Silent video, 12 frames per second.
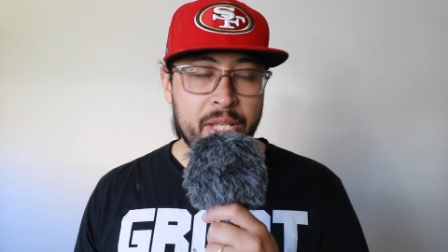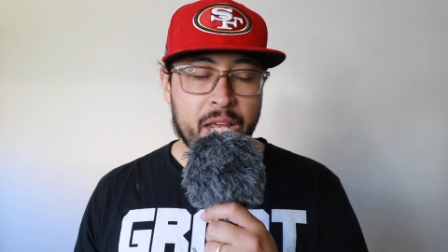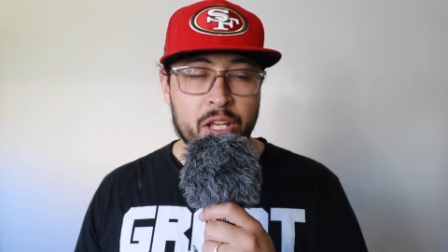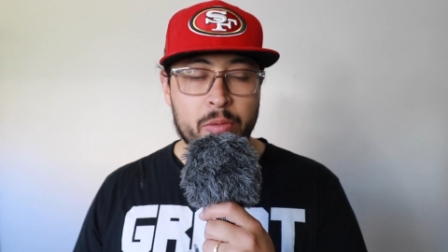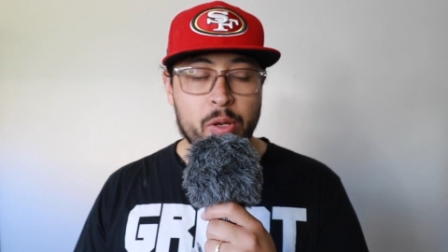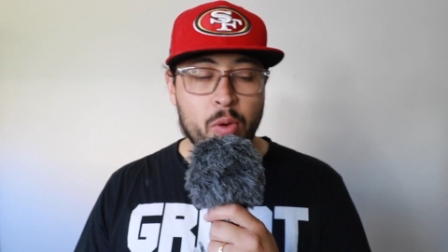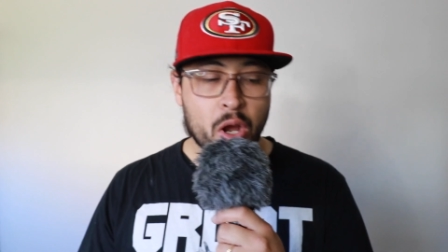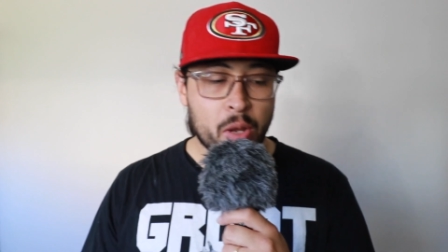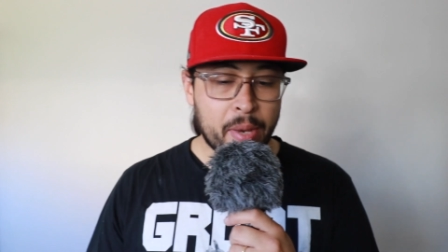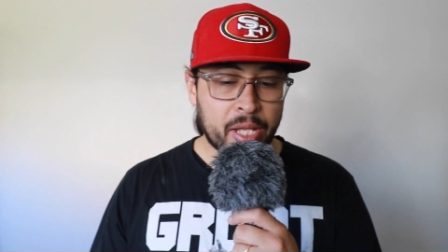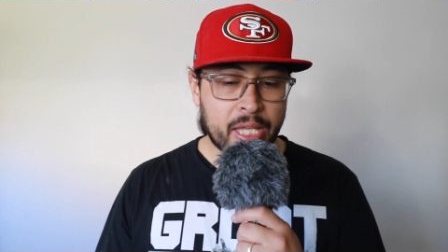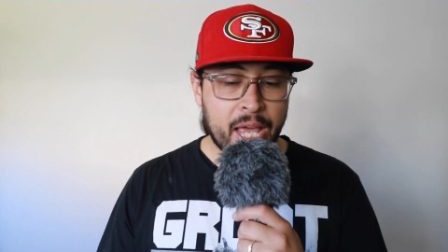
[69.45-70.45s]
I could be wrong
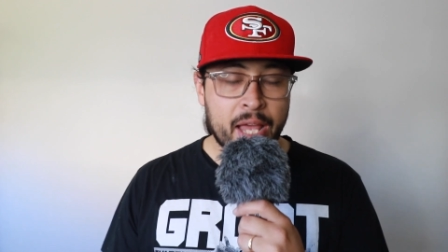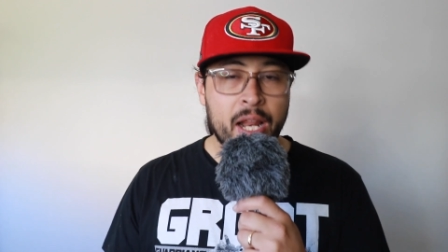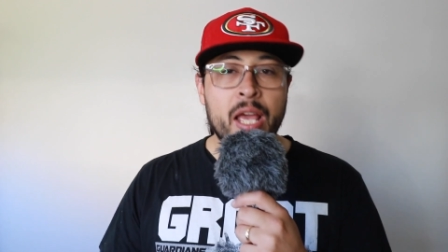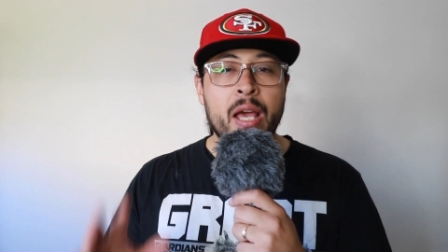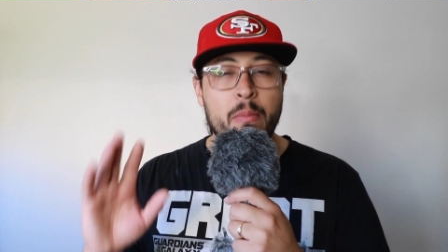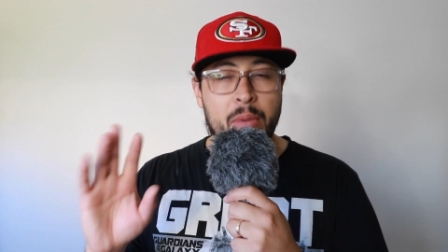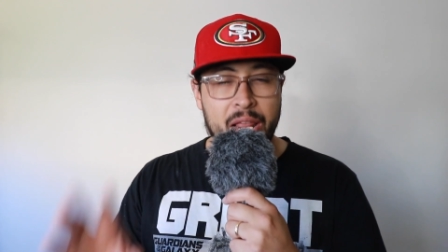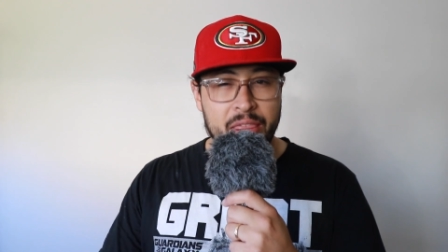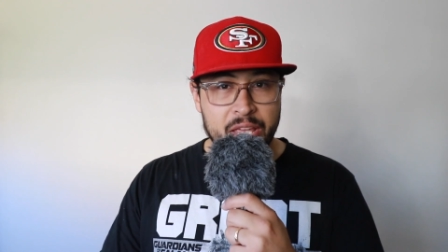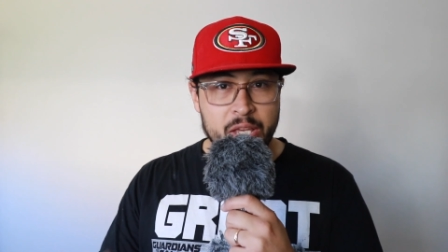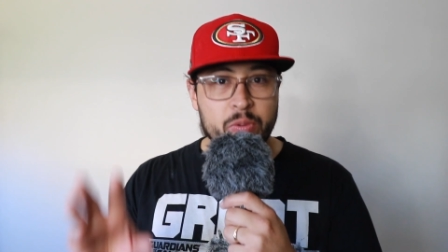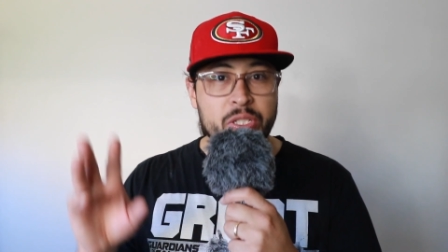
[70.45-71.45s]
about that, but I
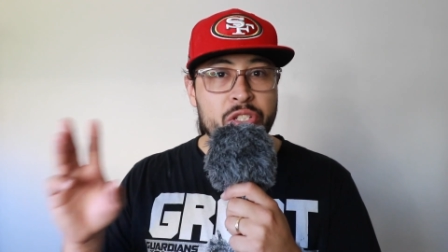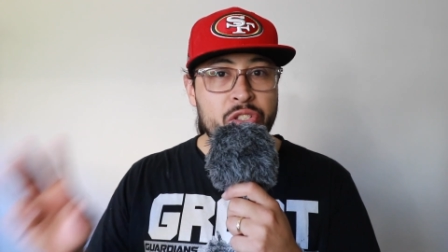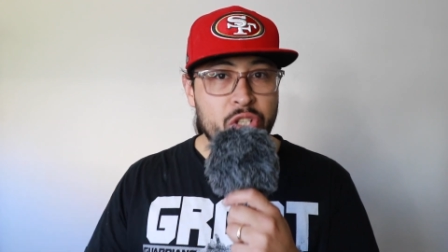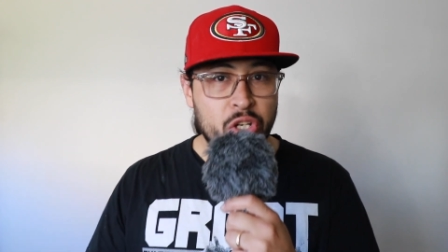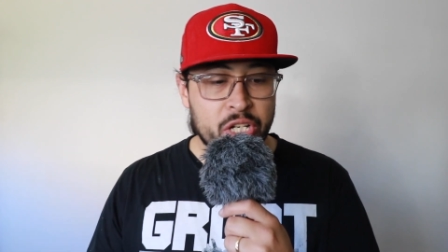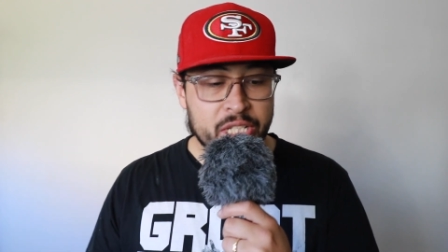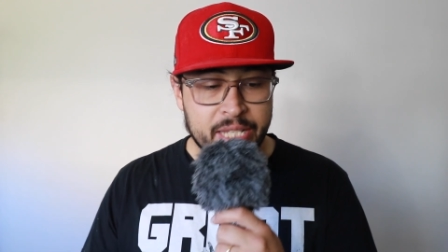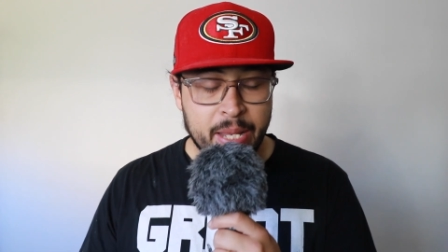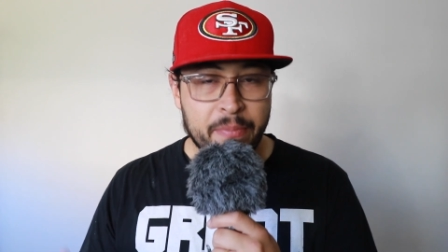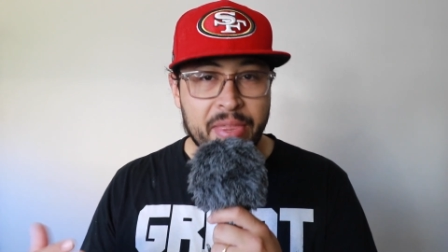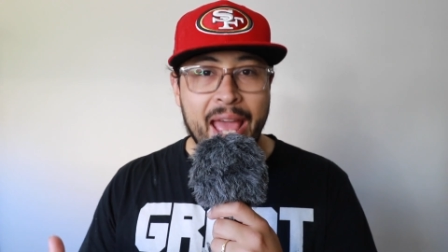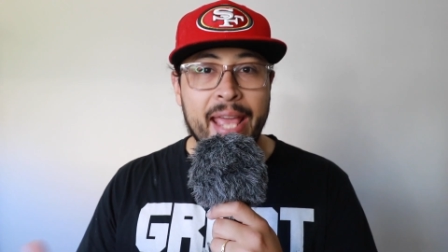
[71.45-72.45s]
think it was his third
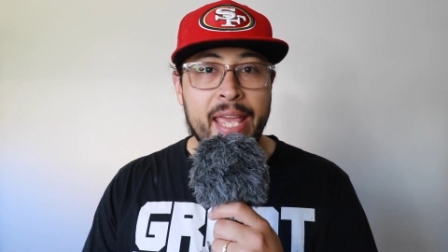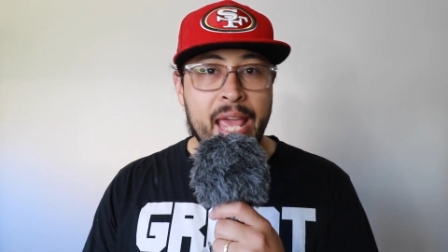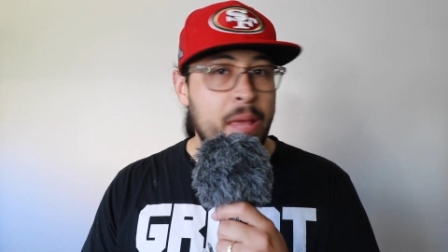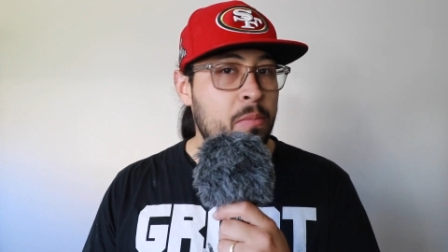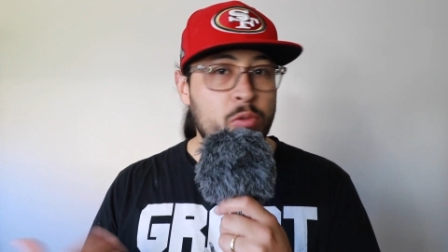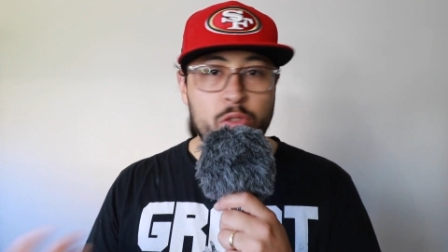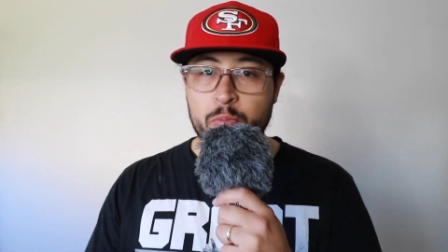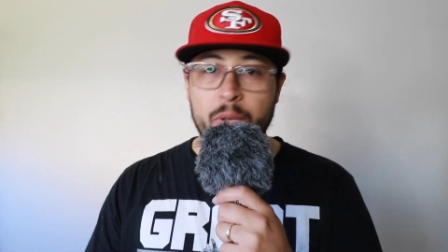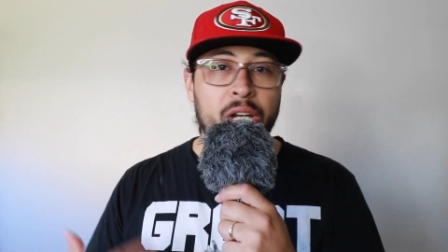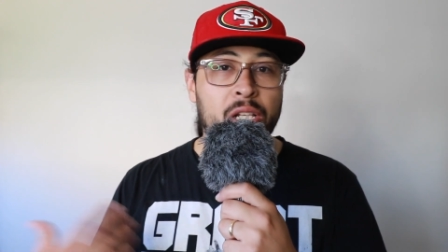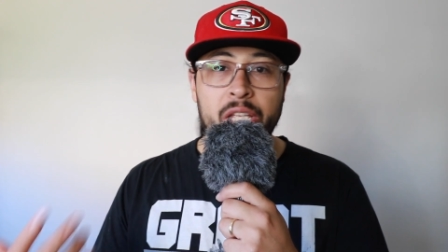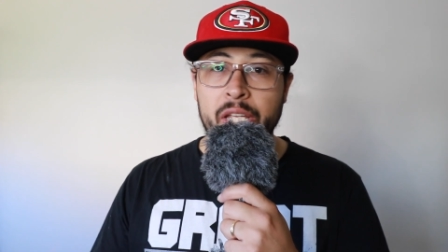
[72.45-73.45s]
attempt that game. It was
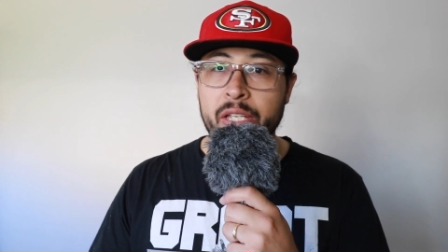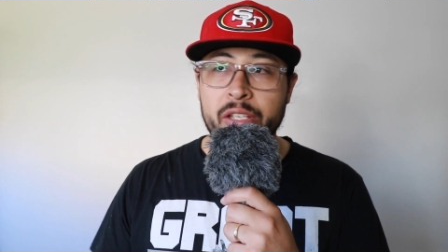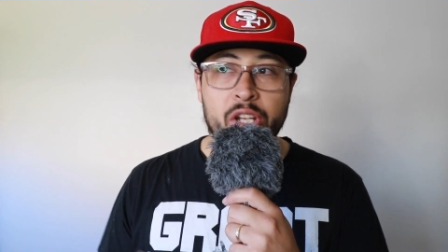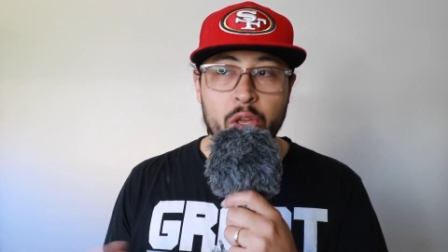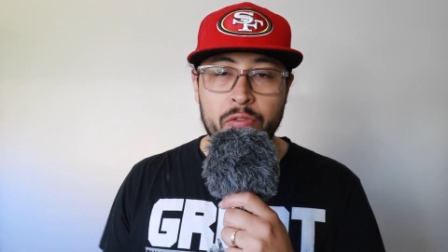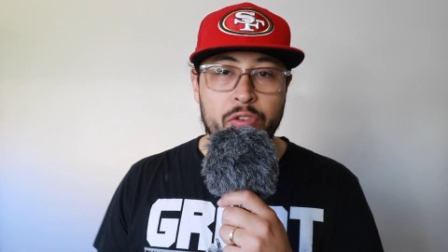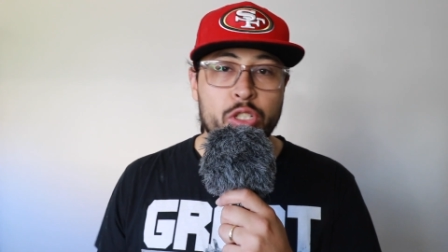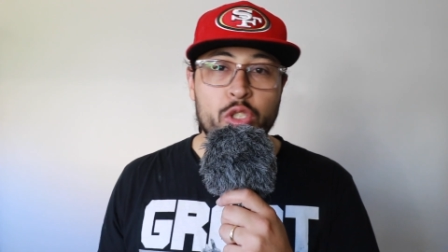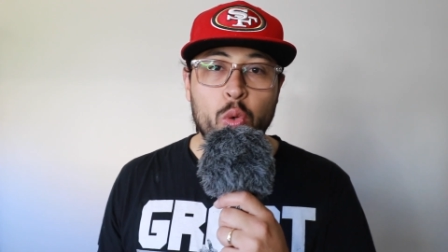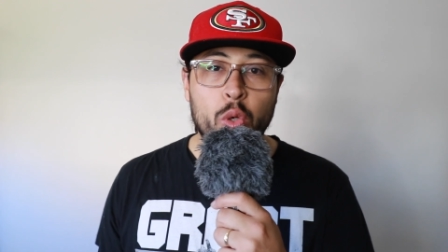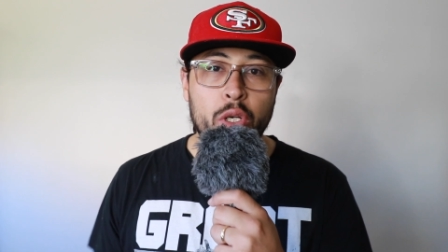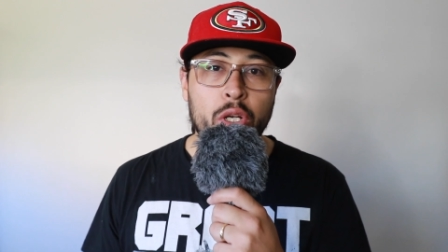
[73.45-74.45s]
barely, you know, the first
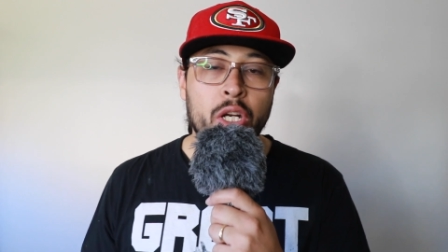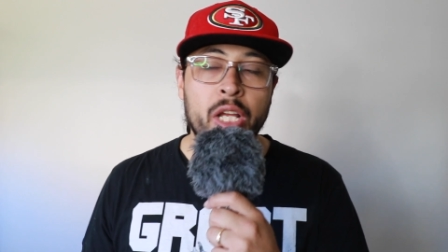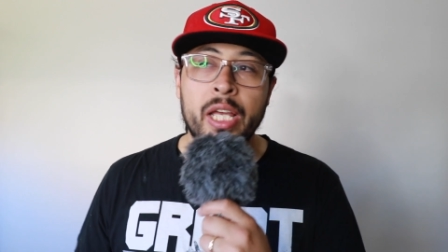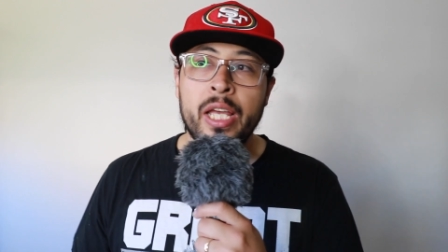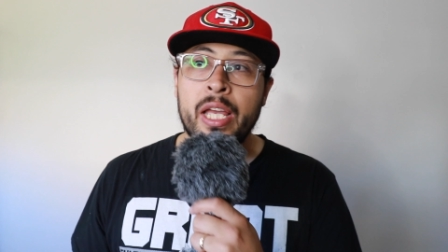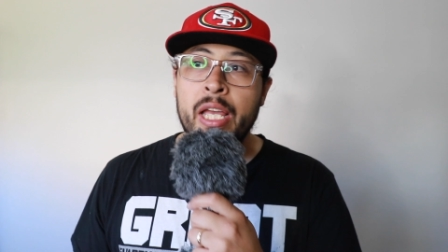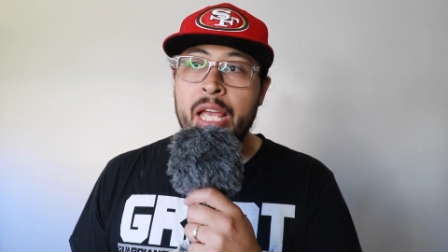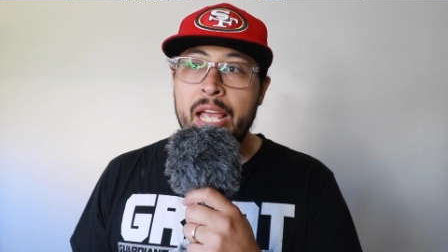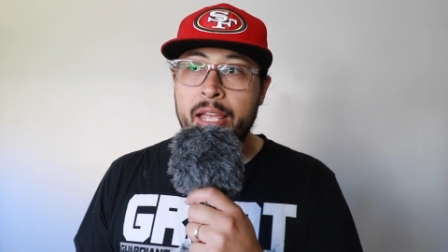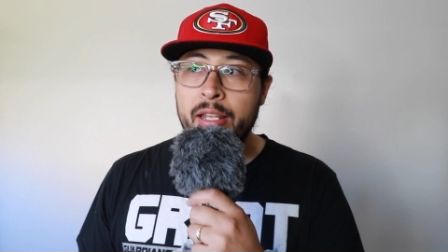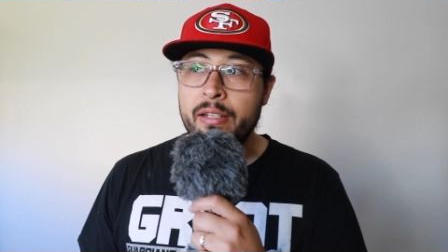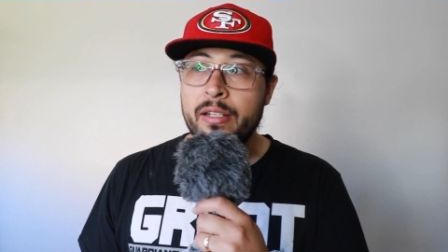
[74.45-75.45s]
quarter.
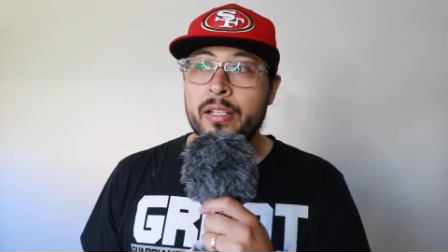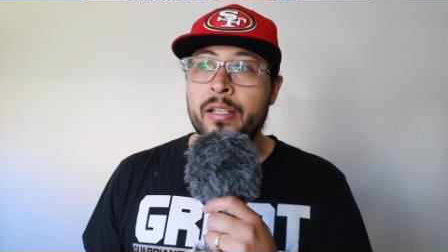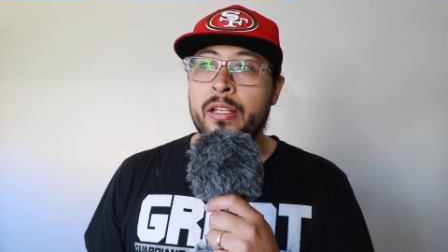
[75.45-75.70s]
And